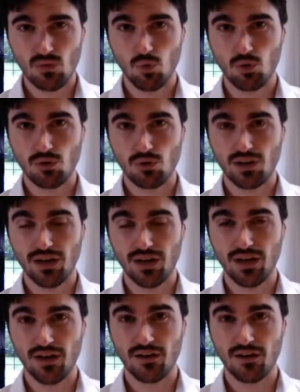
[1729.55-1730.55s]
will,
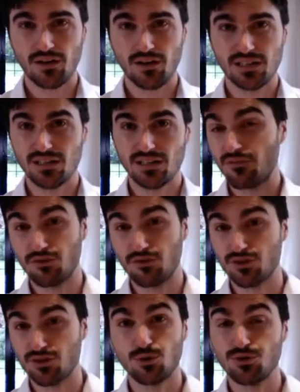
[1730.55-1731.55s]
uh, you know, for
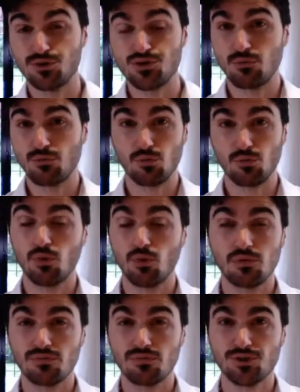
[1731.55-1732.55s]
a shoulder injury, will
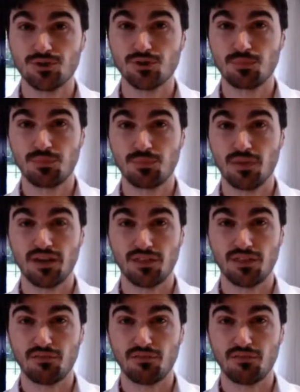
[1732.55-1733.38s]
report reduced uh,